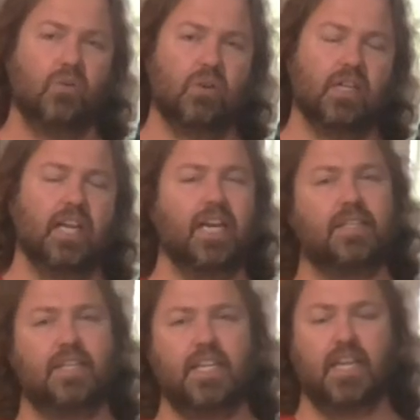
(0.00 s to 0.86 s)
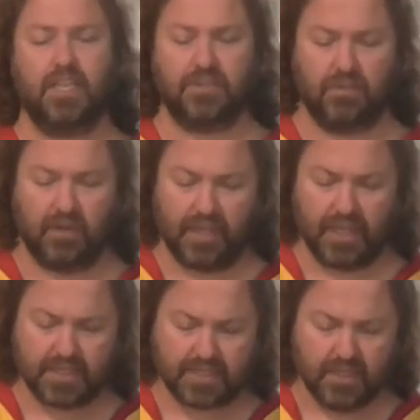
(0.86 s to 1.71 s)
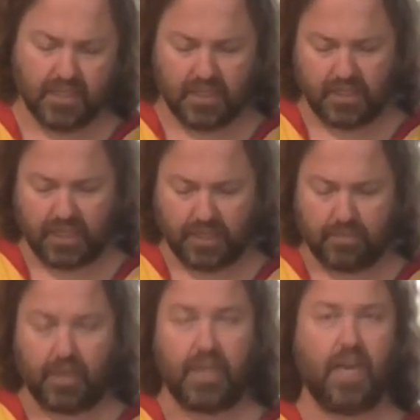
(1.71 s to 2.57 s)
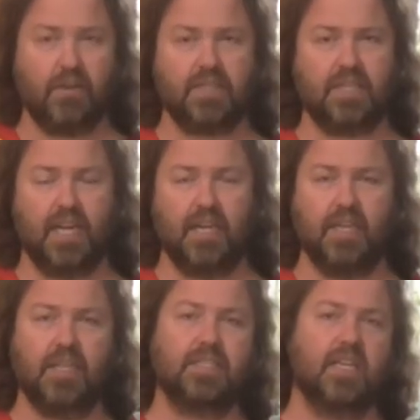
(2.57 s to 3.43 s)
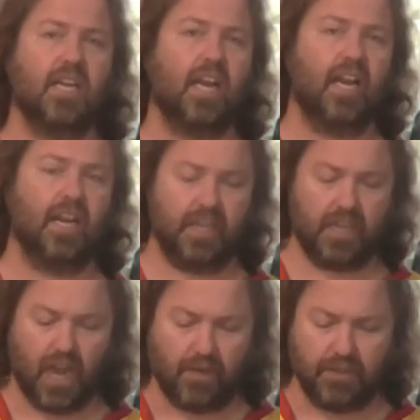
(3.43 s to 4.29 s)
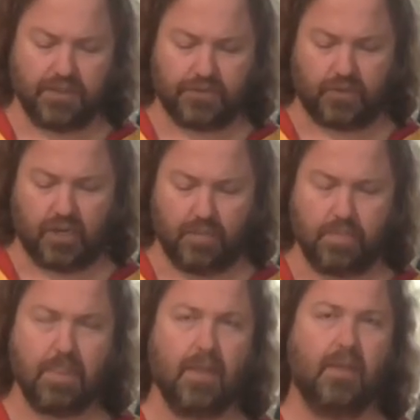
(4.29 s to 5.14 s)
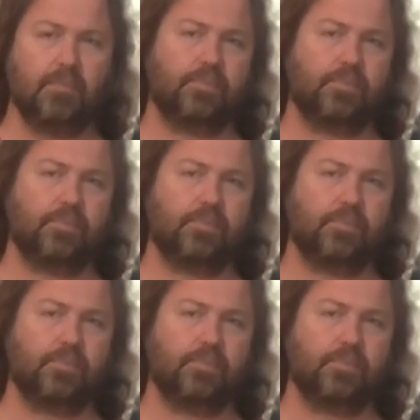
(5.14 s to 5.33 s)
or a late teenager, I guess, by our standards. And it covers from